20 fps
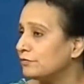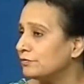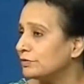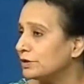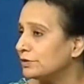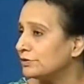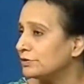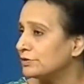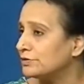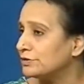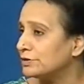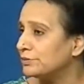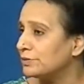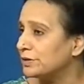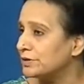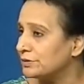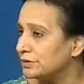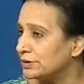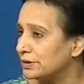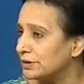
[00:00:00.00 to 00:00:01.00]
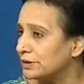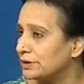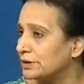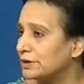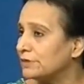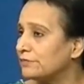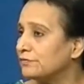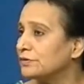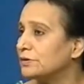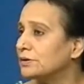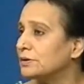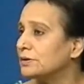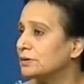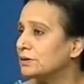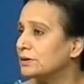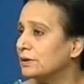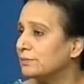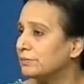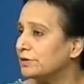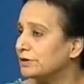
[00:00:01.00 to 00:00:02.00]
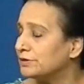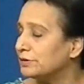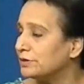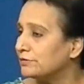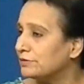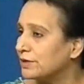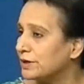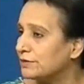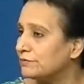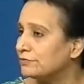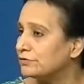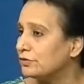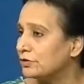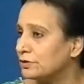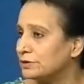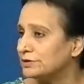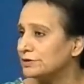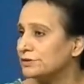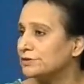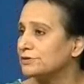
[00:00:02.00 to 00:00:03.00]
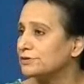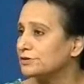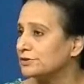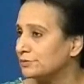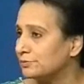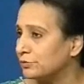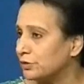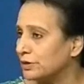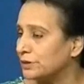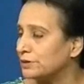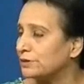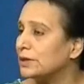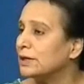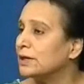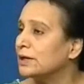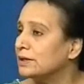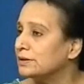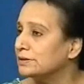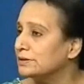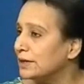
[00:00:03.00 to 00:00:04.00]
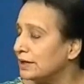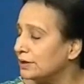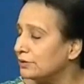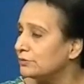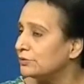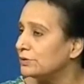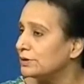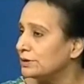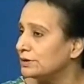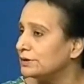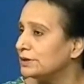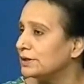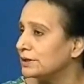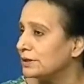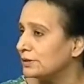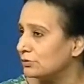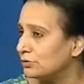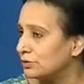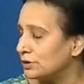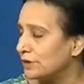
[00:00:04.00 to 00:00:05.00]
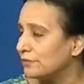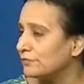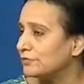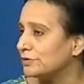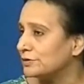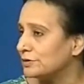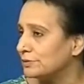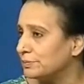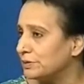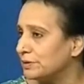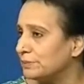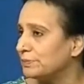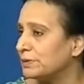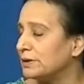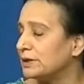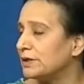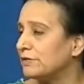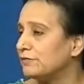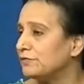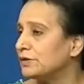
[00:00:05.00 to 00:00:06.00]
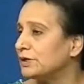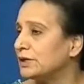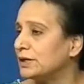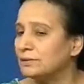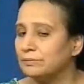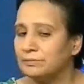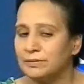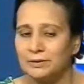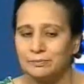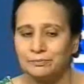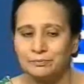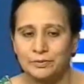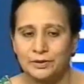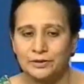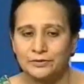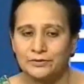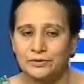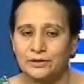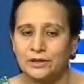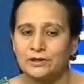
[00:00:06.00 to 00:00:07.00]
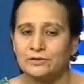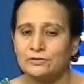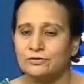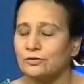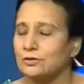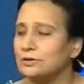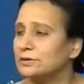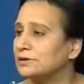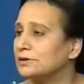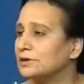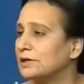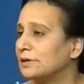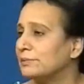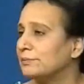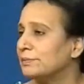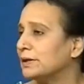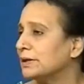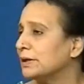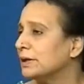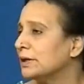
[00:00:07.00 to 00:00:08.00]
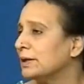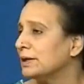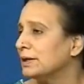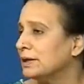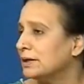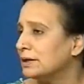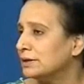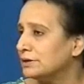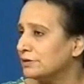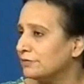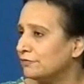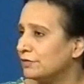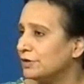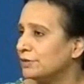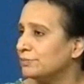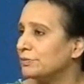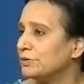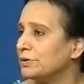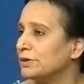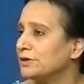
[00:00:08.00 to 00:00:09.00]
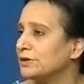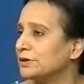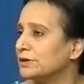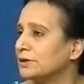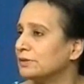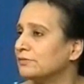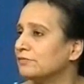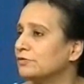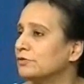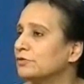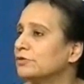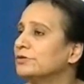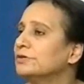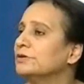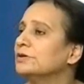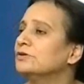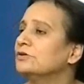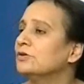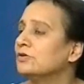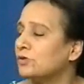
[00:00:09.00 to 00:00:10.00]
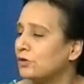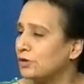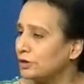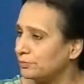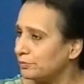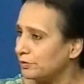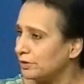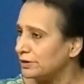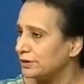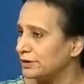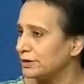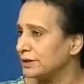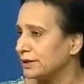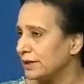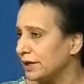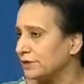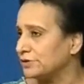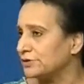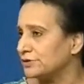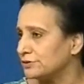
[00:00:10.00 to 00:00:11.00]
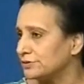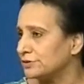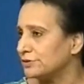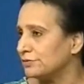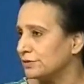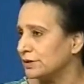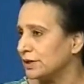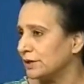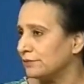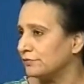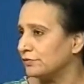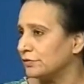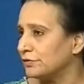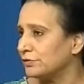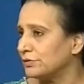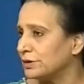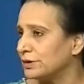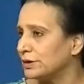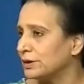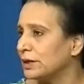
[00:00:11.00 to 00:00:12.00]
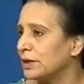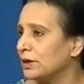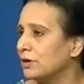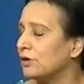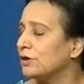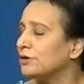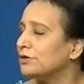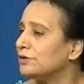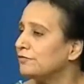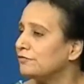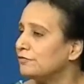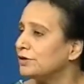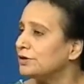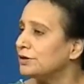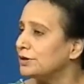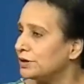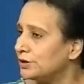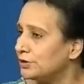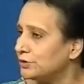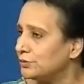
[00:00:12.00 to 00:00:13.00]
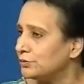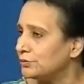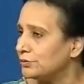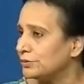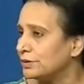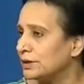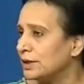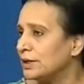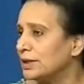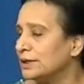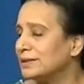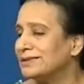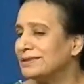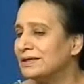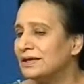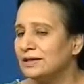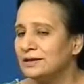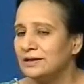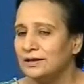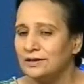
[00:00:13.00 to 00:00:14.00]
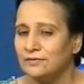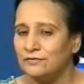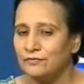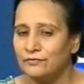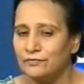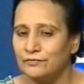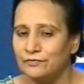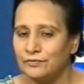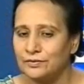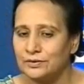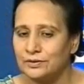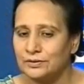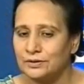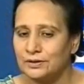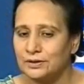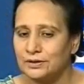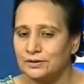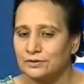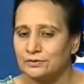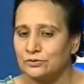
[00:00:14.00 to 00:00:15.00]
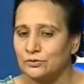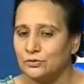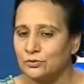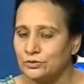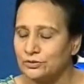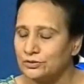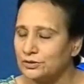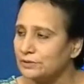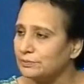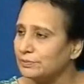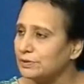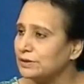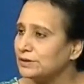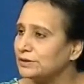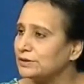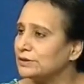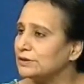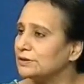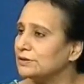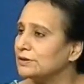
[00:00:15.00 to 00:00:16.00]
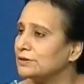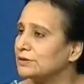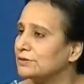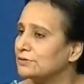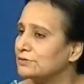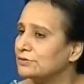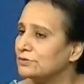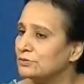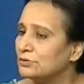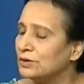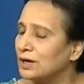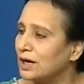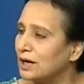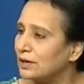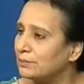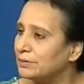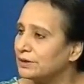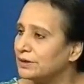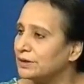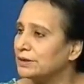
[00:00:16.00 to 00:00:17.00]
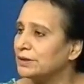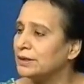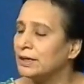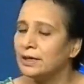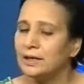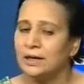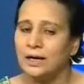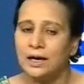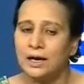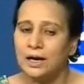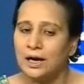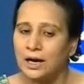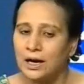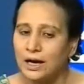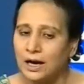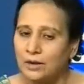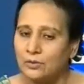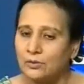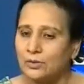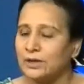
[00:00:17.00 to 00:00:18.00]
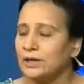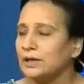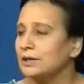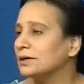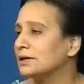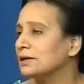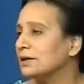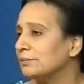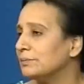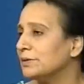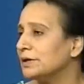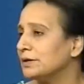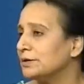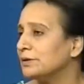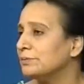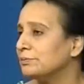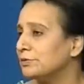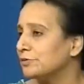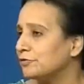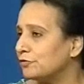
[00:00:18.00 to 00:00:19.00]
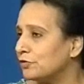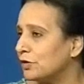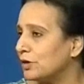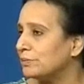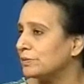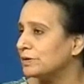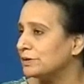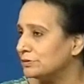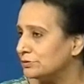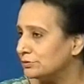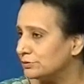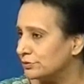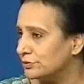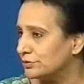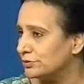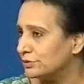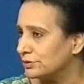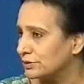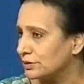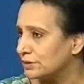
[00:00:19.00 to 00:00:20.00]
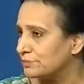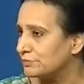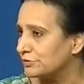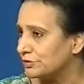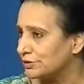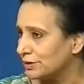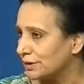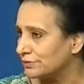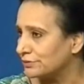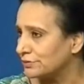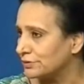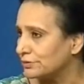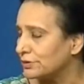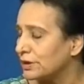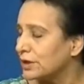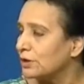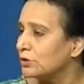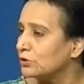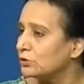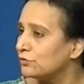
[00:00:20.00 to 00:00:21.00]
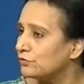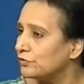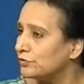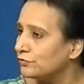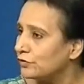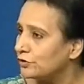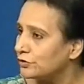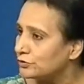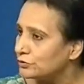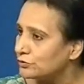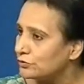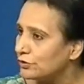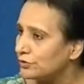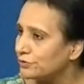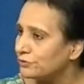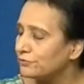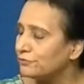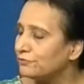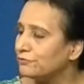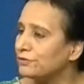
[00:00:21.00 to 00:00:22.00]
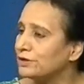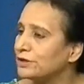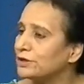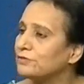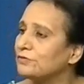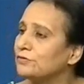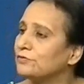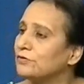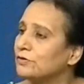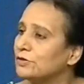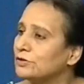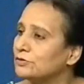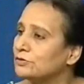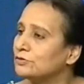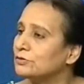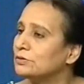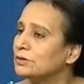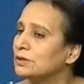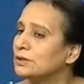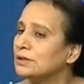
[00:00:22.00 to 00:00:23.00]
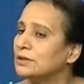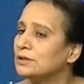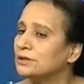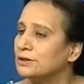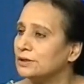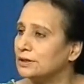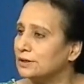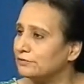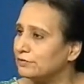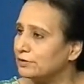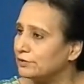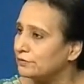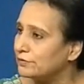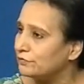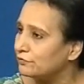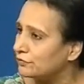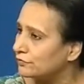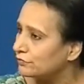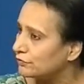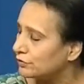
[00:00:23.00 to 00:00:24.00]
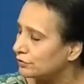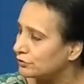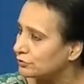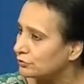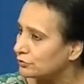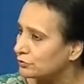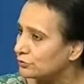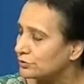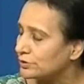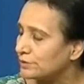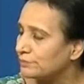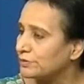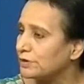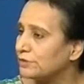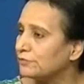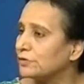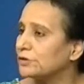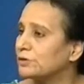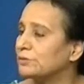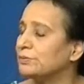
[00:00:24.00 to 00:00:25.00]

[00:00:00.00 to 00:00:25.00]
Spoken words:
the system is there, if the government survives all these turmoils, then only they can look after the people. If they are being pressurized all the time by different political forces or non-political actors, even I would say, on different issues, then if there is no stability, there is no harmony, how can a government perform in those circumstances? So we want to concentrate, we want to deliver, if we want to do something for